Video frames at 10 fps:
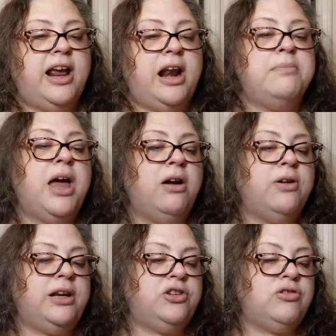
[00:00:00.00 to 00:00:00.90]
And I'm not
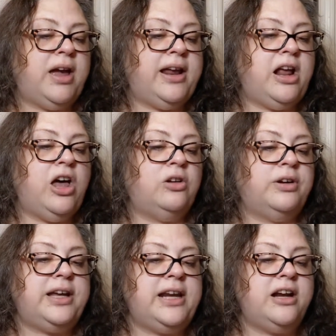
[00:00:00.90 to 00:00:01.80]
going to try it all
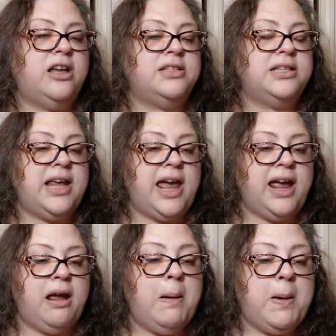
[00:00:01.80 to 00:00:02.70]
or eat it all today.